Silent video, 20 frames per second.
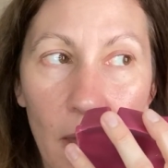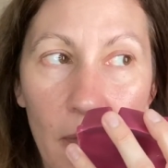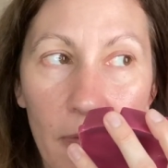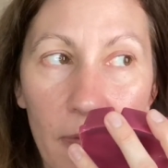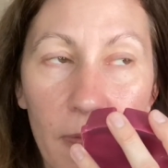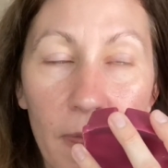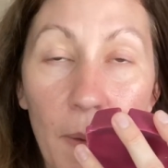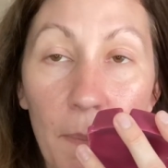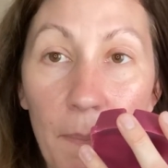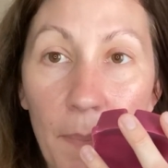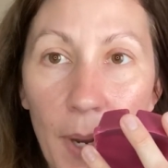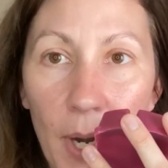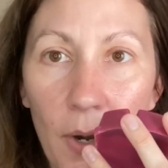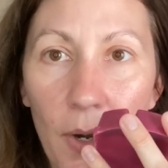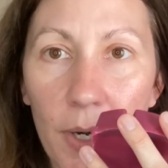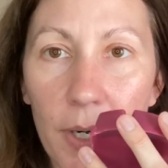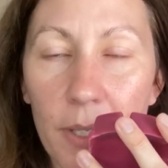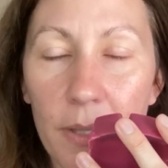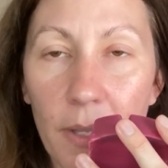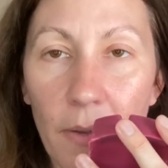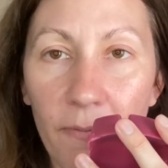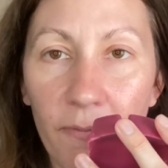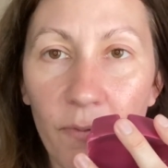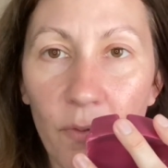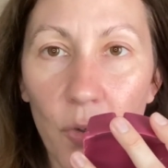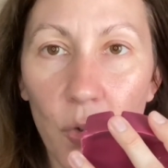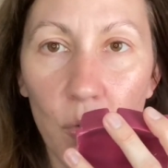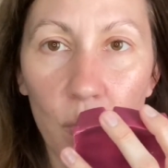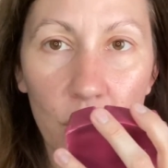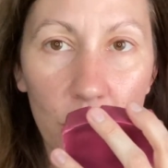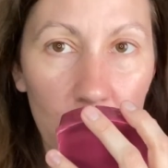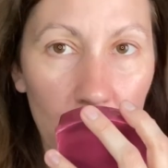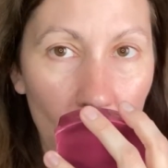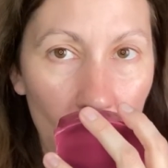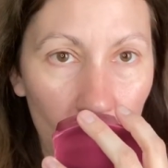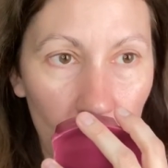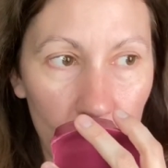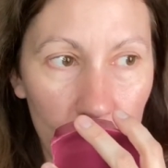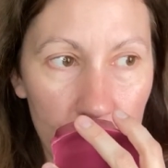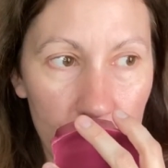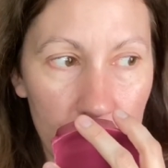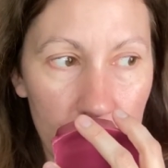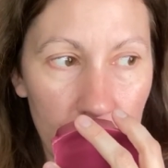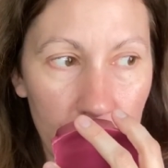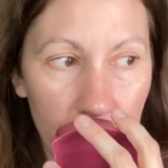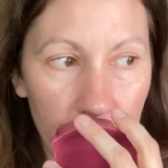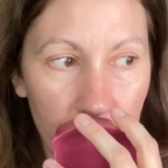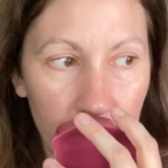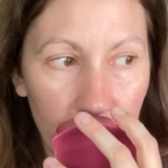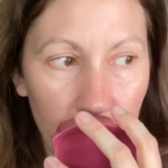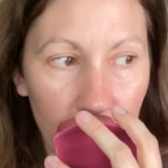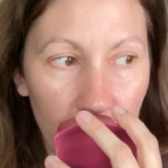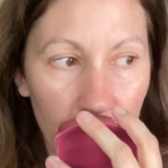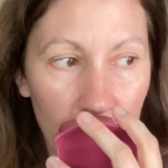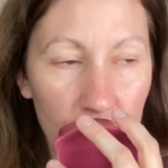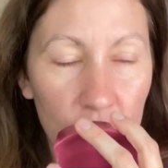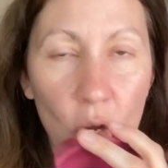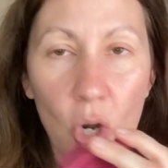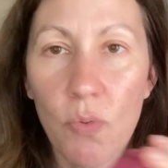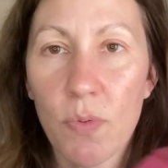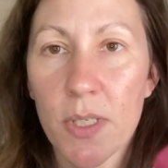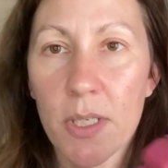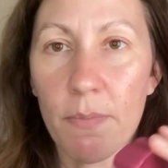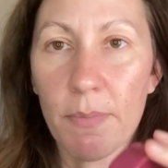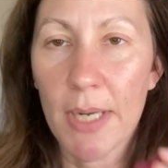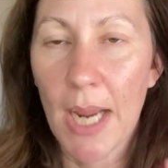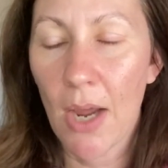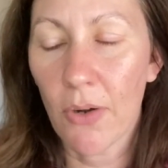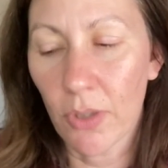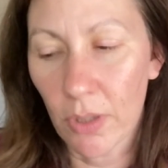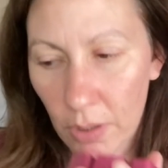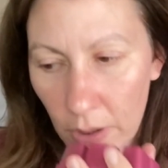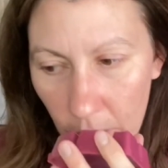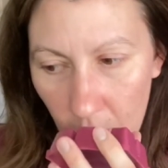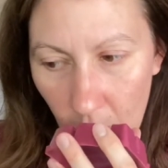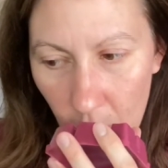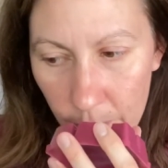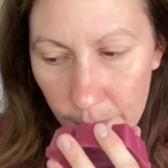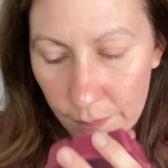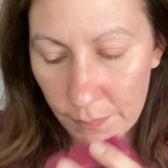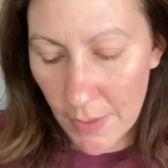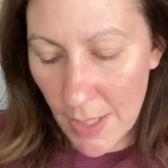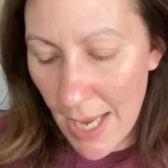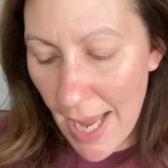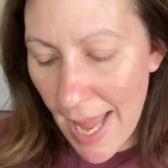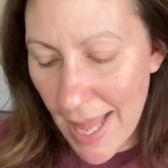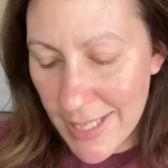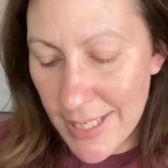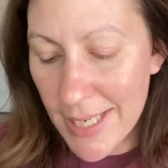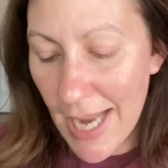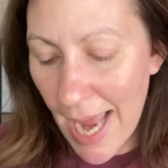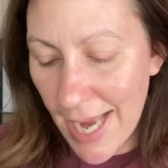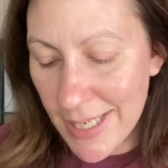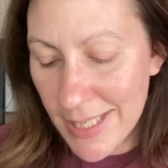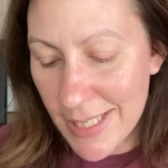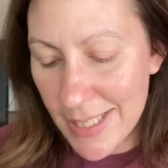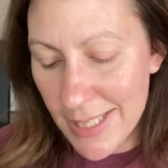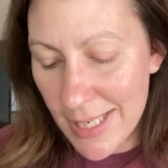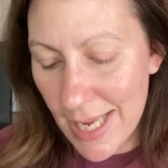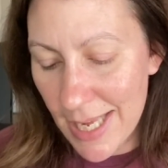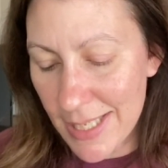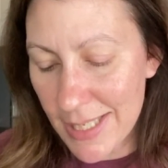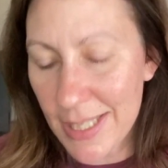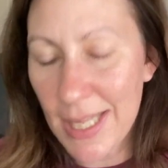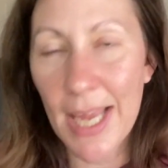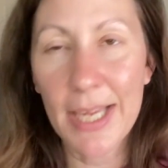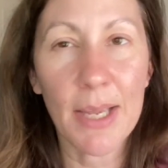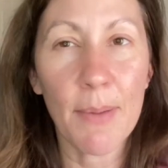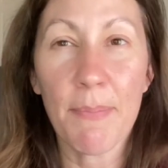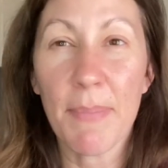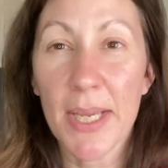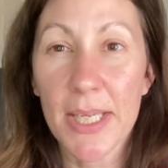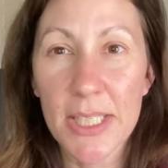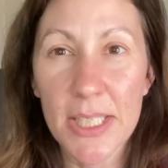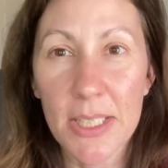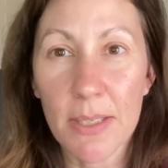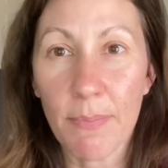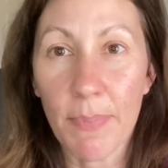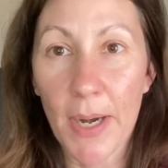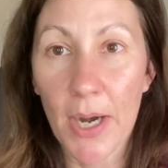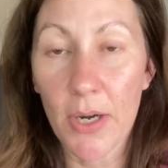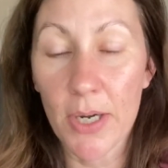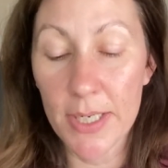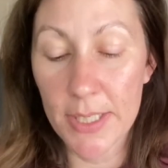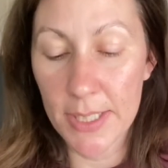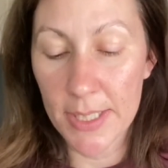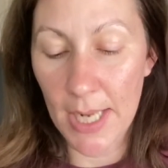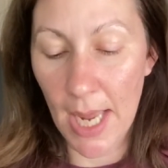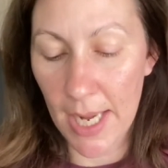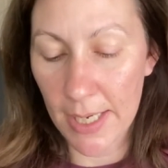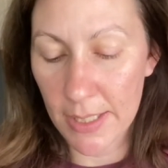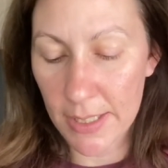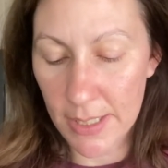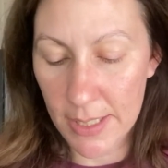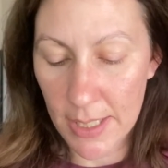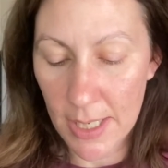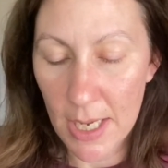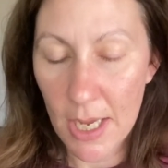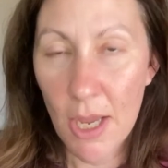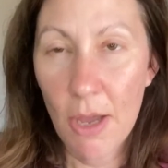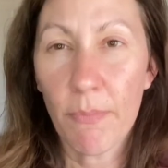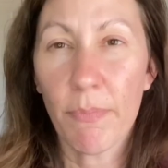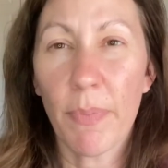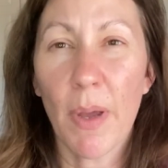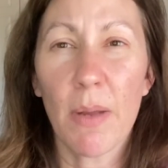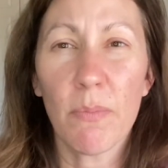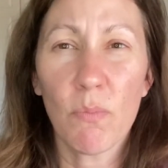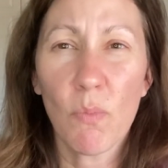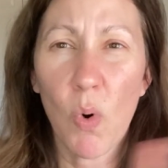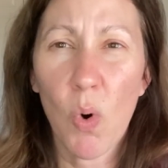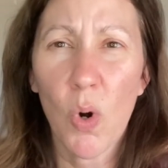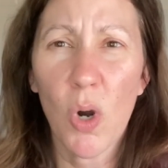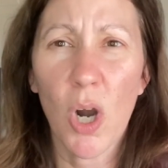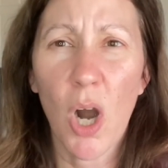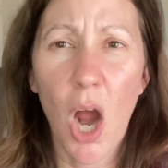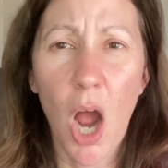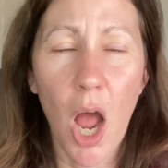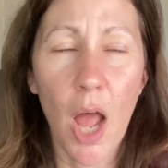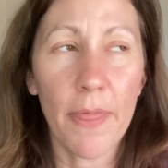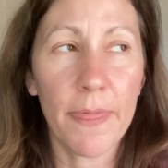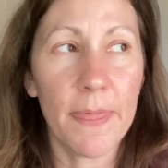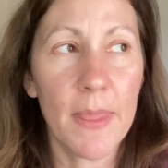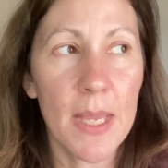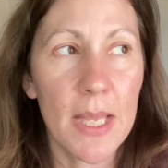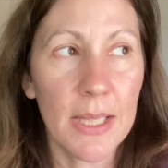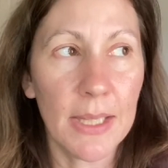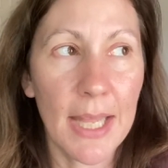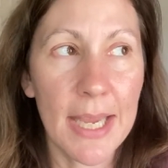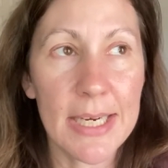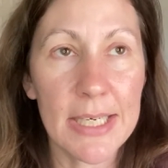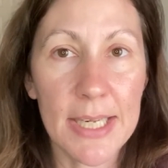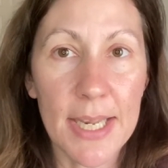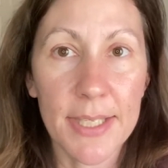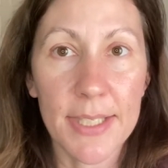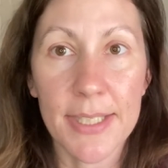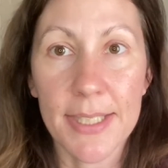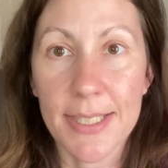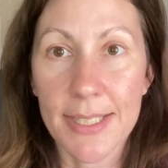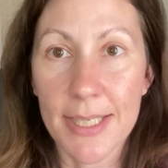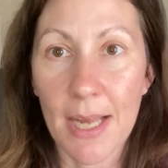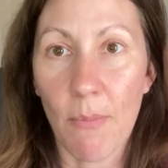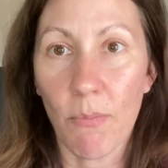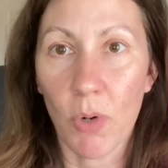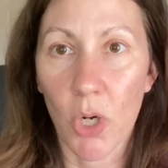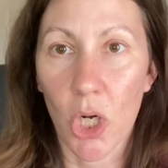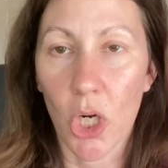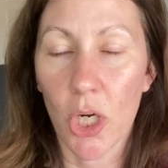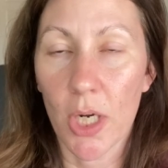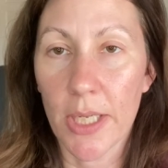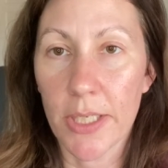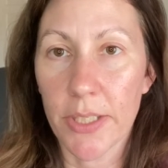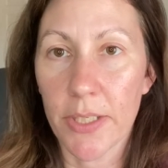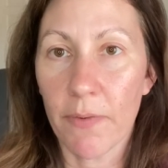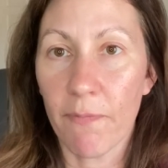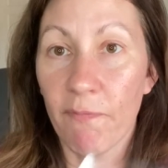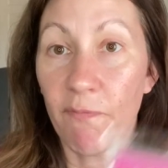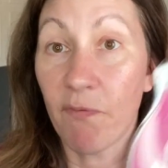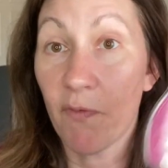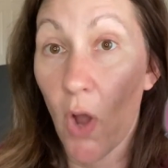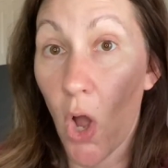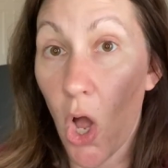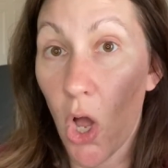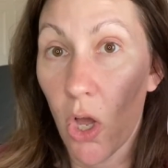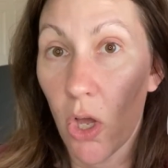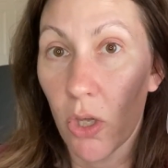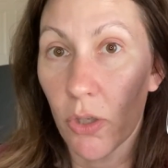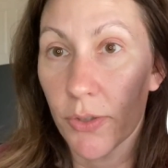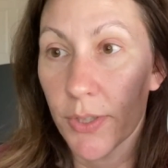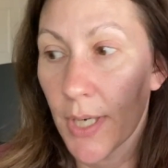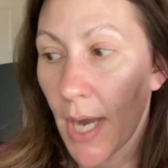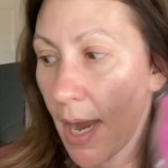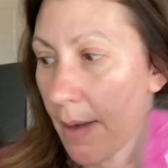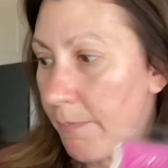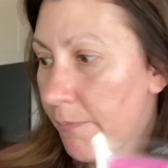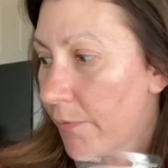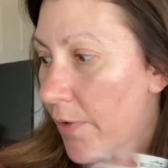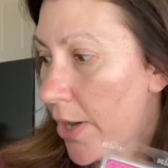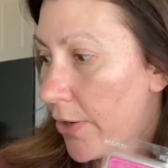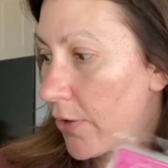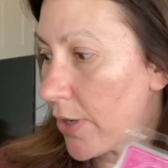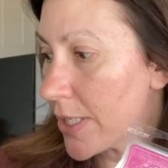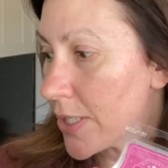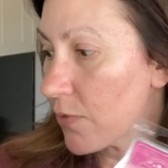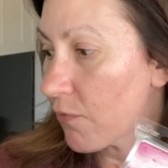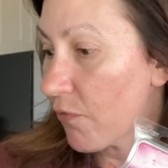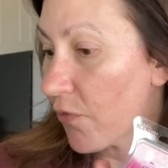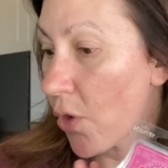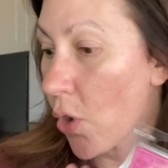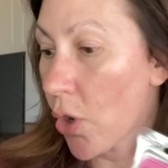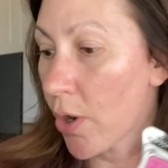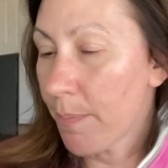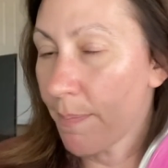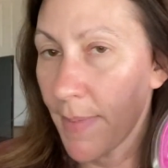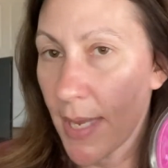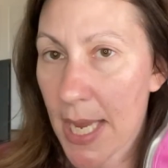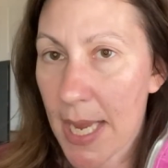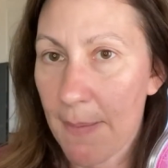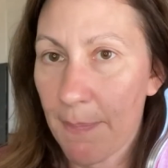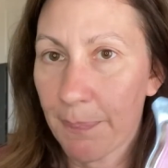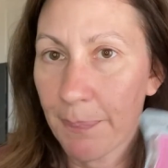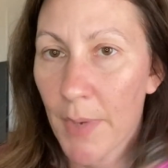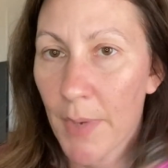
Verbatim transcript: the berry, the fruit notes, tones them down a little. It's nice. It's like a mixed berry scent, but more on the late summer into fall type fragrance for me.